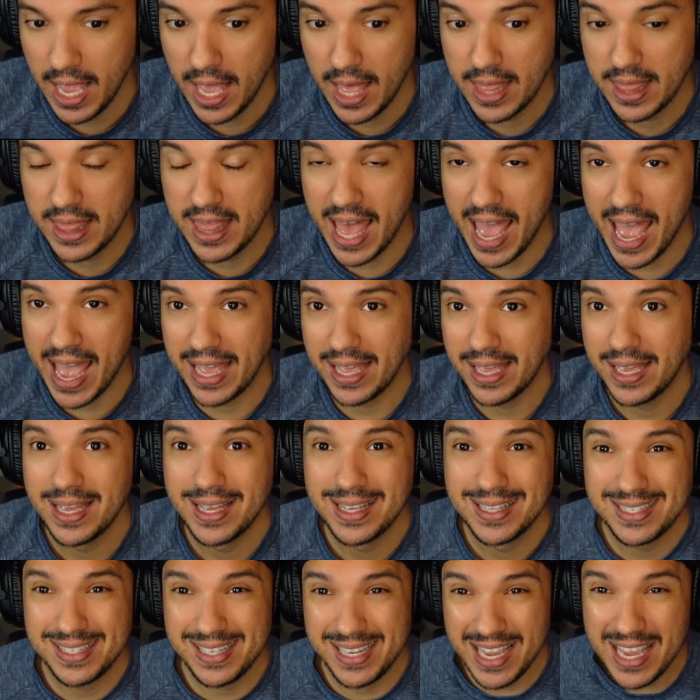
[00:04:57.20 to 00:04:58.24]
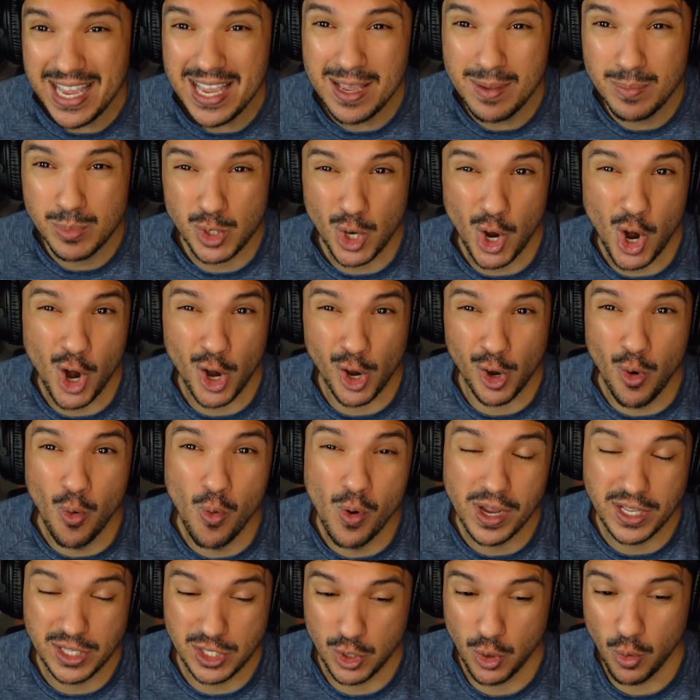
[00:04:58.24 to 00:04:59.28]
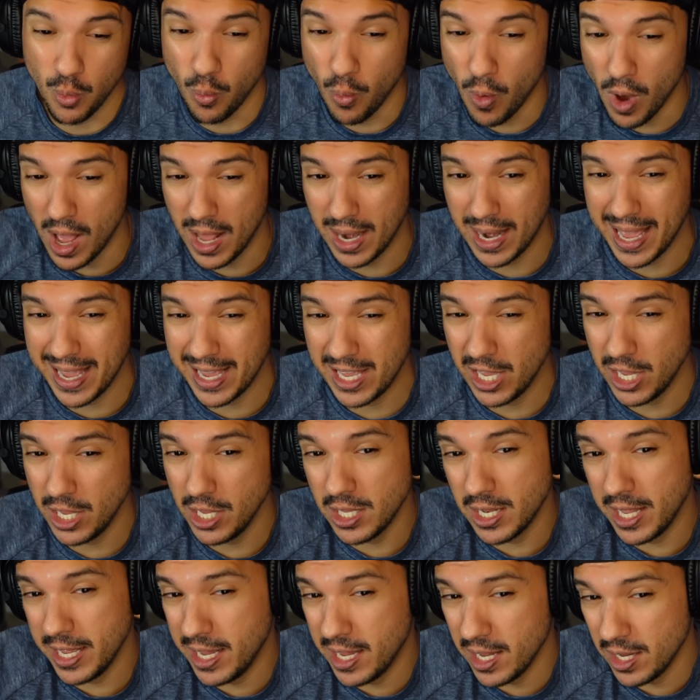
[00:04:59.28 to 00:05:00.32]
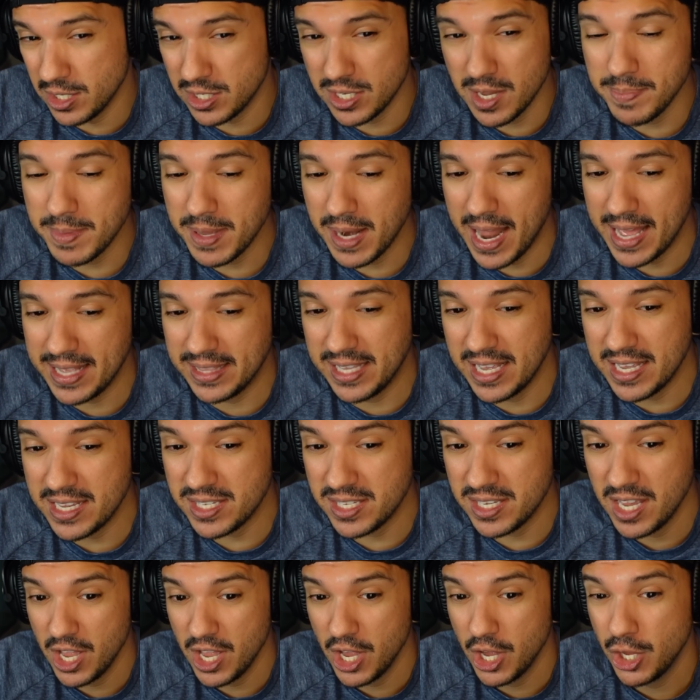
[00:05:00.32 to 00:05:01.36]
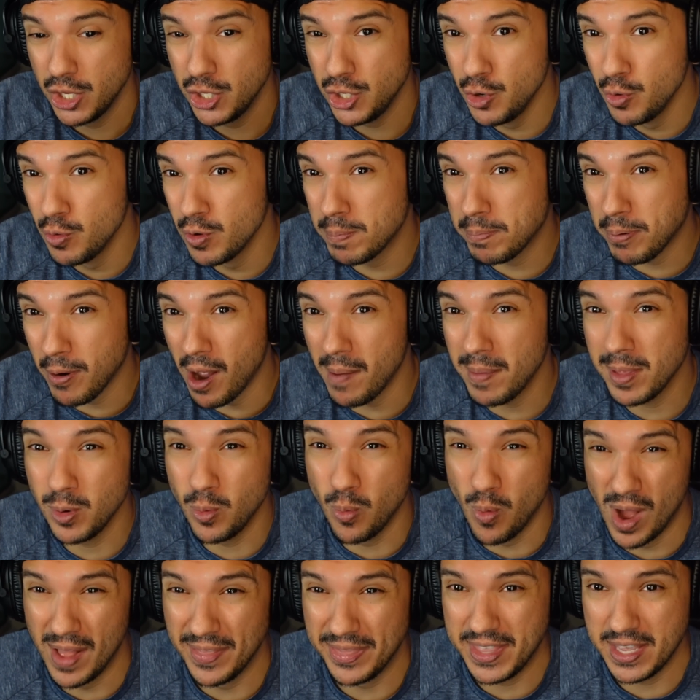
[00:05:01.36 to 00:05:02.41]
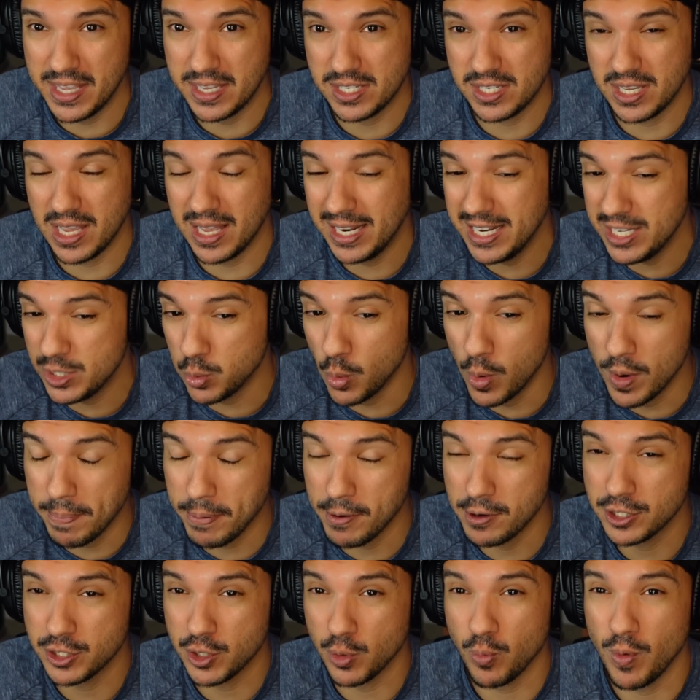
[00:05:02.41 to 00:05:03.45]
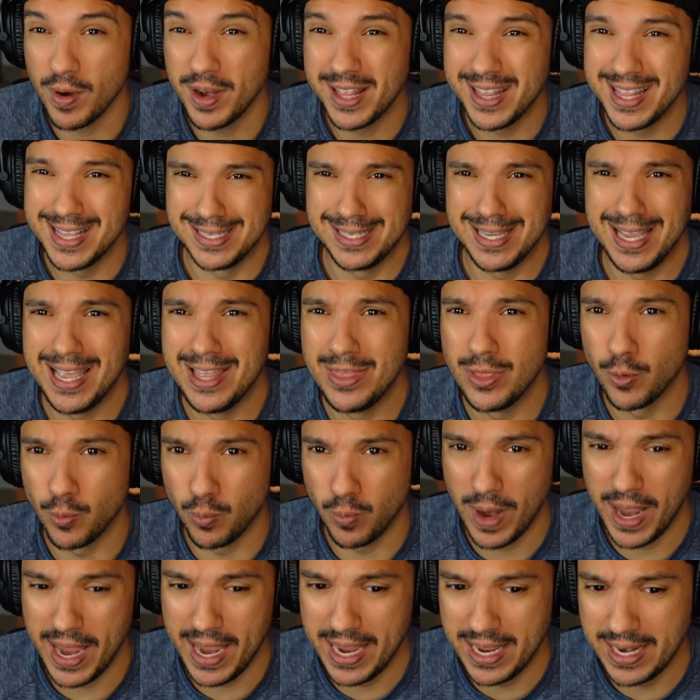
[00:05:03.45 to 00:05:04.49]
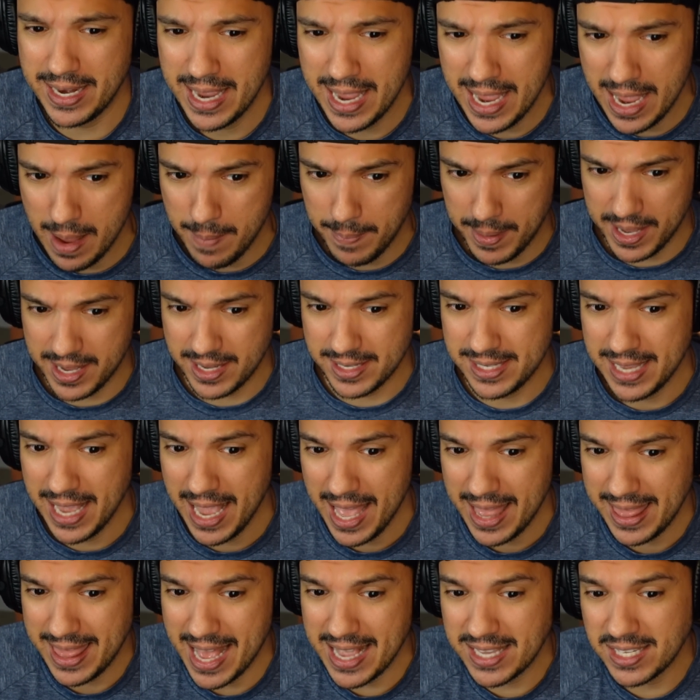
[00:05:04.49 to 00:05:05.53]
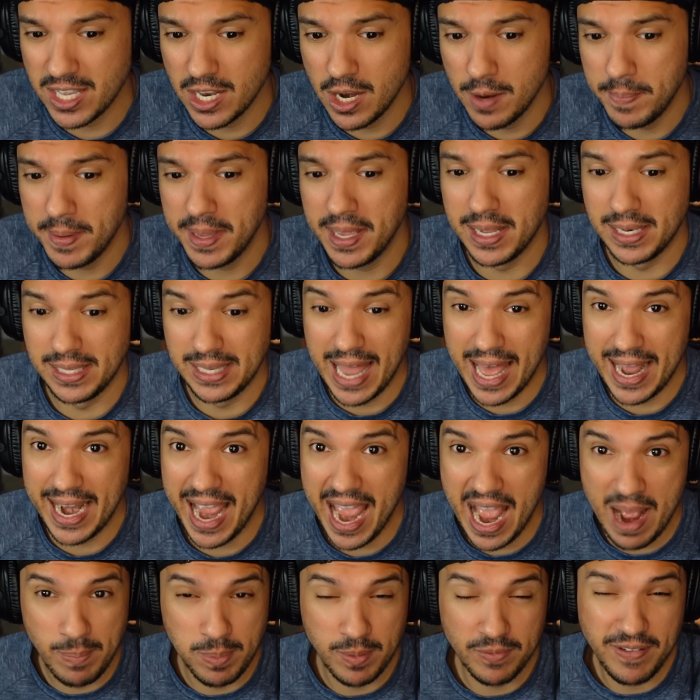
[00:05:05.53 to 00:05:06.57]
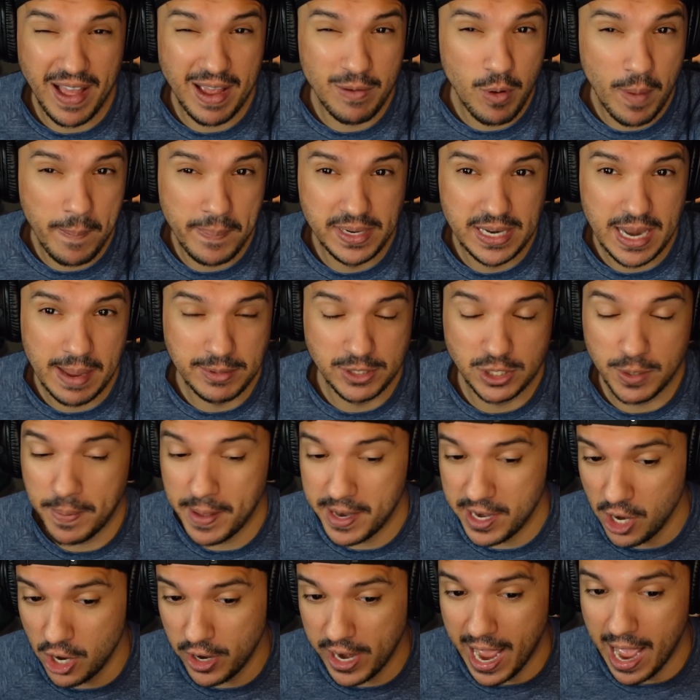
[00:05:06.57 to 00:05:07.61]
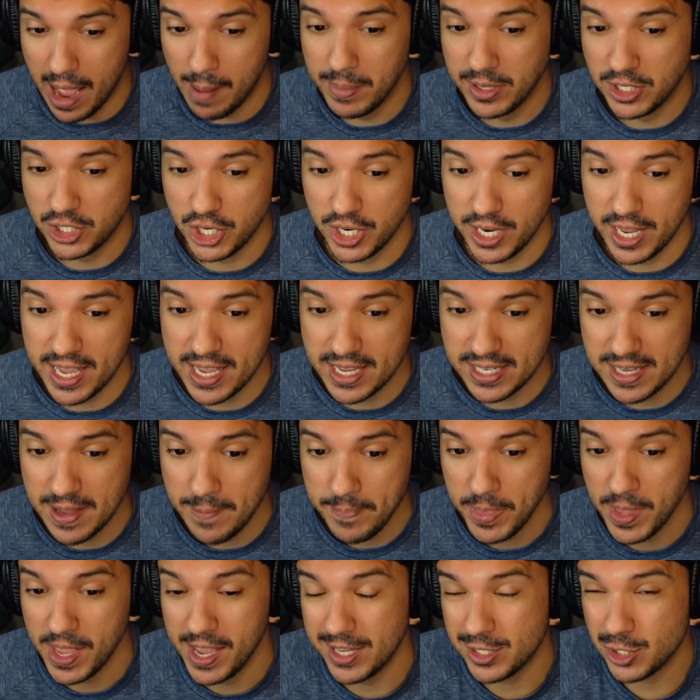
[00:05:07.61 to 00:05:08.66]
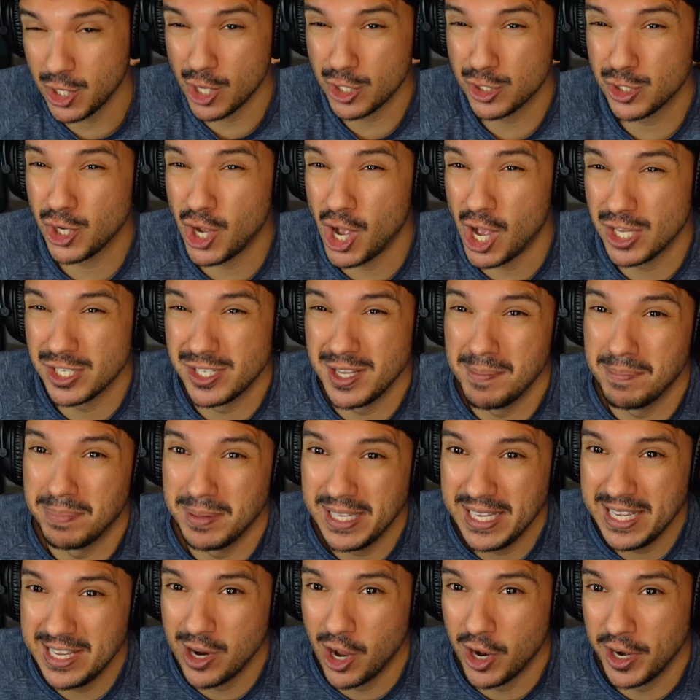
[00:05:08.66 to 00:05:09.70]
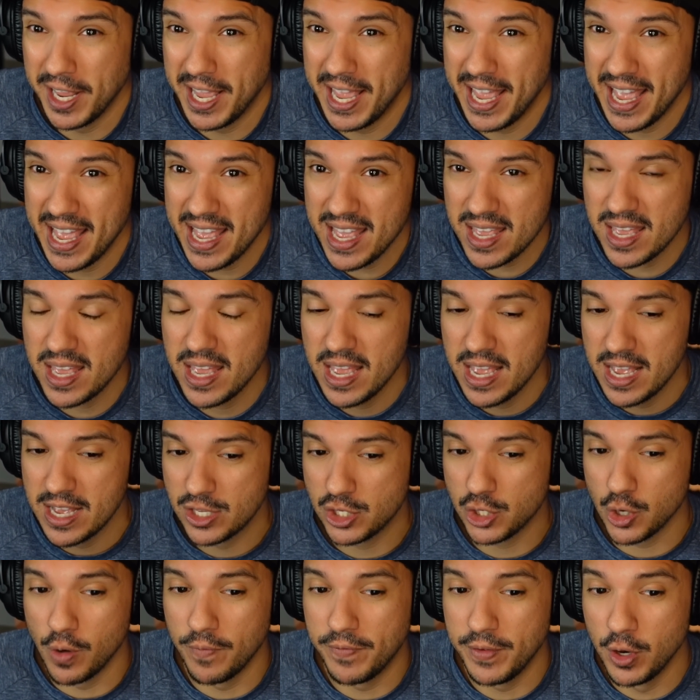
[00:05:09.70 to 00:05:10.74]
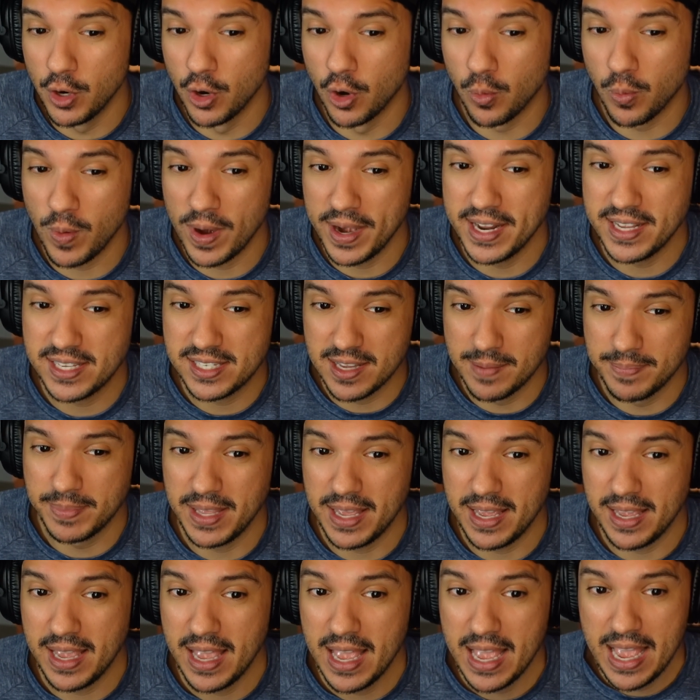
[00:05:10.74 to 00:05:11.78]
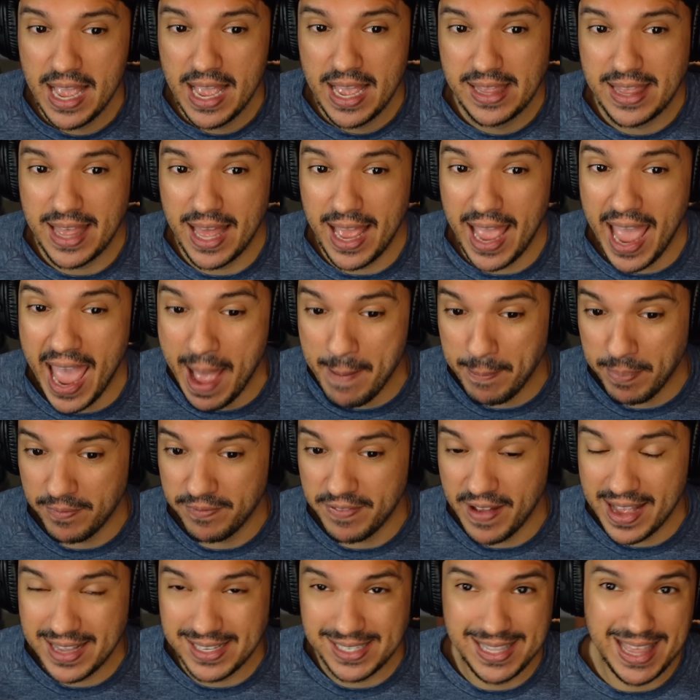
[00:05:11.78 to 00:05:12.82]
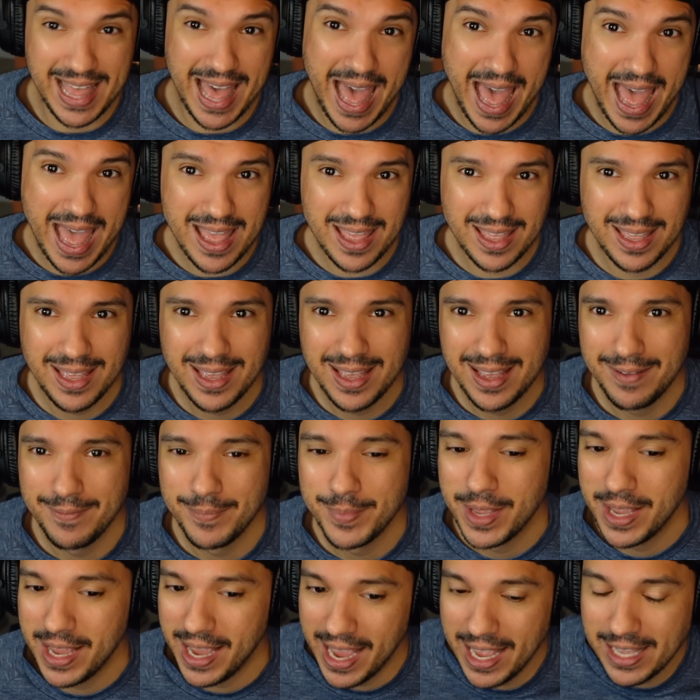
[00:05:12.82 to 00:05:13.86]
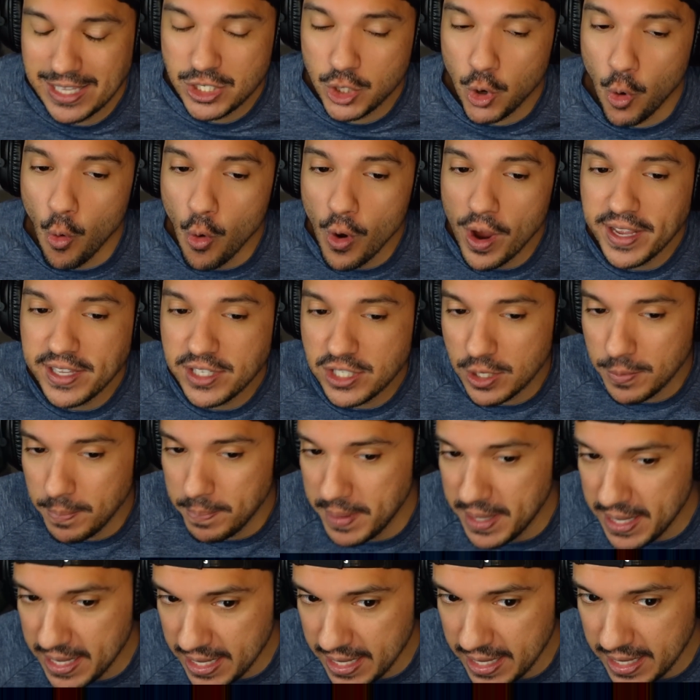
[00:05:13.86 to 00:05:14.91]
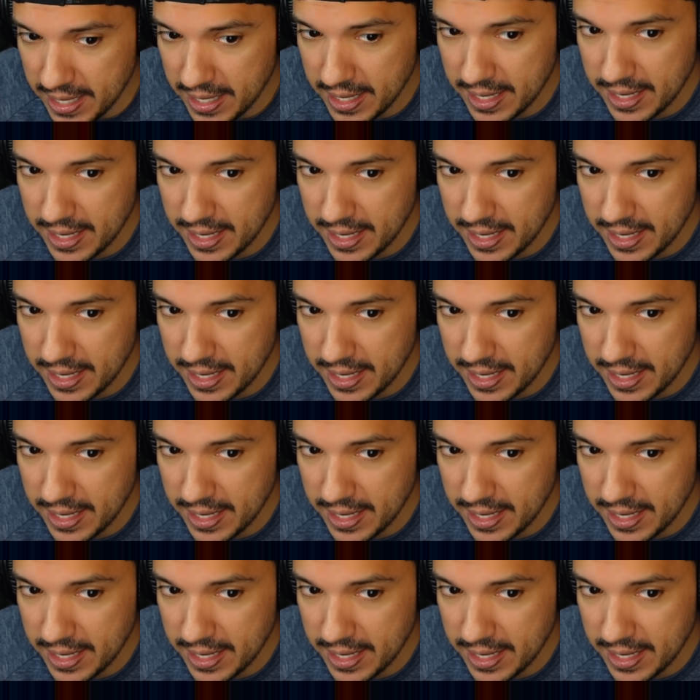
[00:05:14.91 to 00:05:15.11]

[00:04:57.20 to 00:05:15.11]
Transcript: that teams are going to want, like something like this, you would probably want this, at least one person running this in the raid, because that's going to be a lot of amplified weapon damage depending on how much it is. It's also causing bleed on hit. So if you're running something that amplifies that, it's going to be